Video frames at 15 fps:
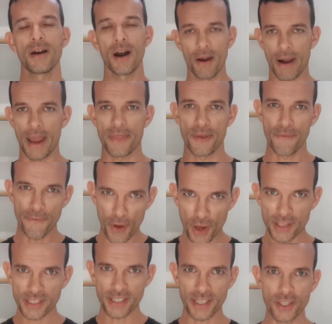All right, the
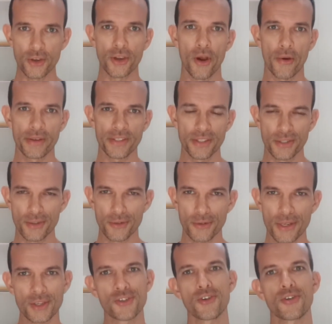first thing you're going to do
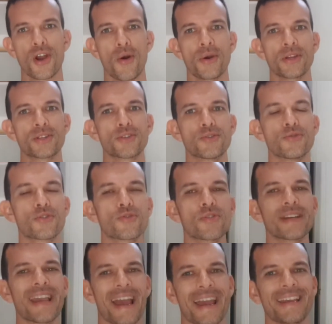is you're going to
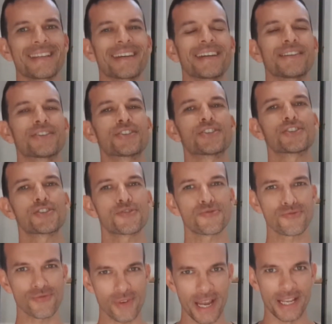create a
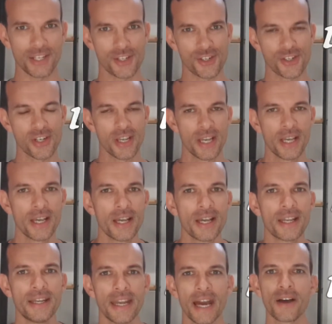stretch.
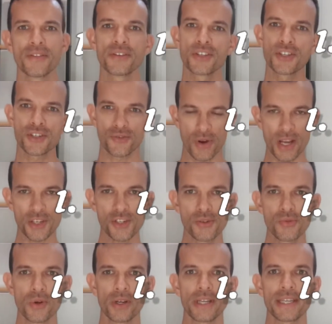Now, the stretch
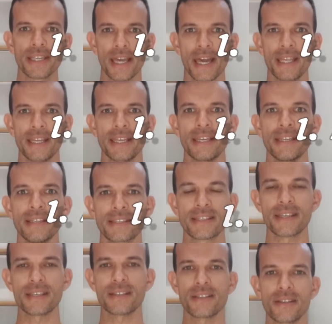you want to get
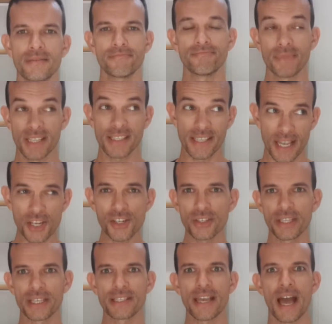is
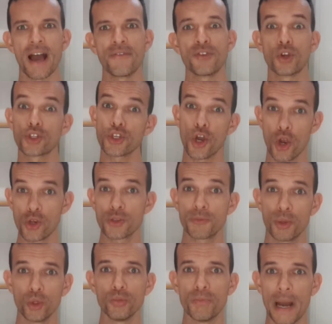essentially to have your toes
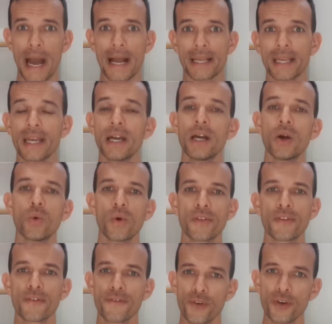pulled back
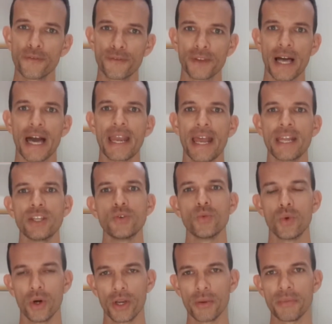with the foot flat, and you
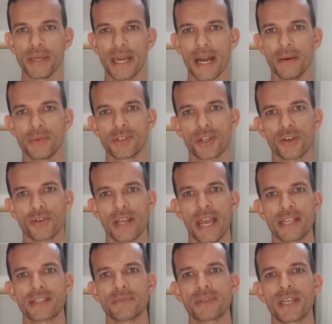want to be able to
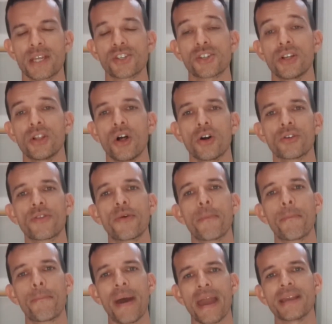create some tension along the
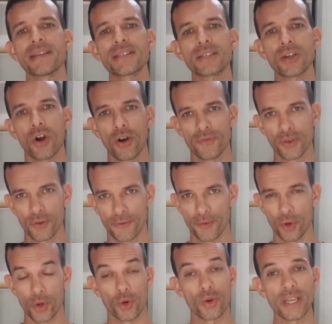base of your
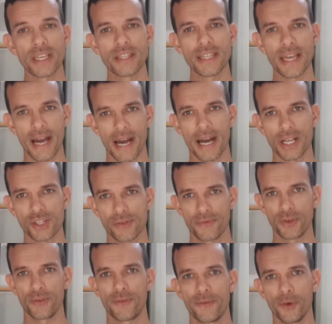foot or in the arch of
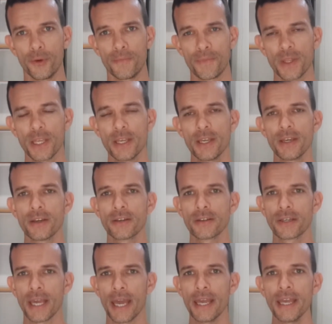your foot.
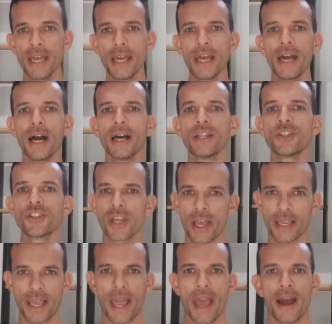Okay,
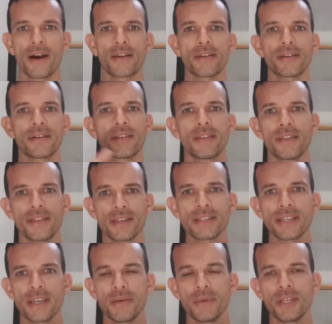check out
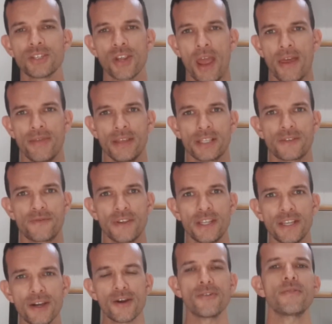this image and this
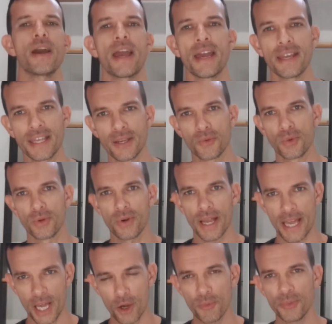video, and it will
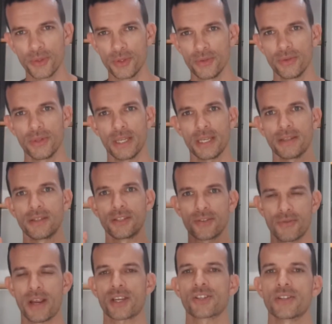help you in the
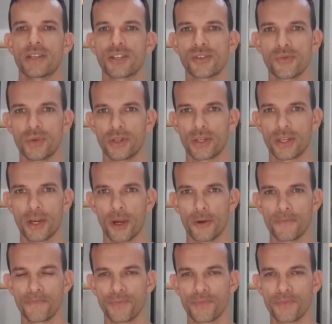direction that you want to go.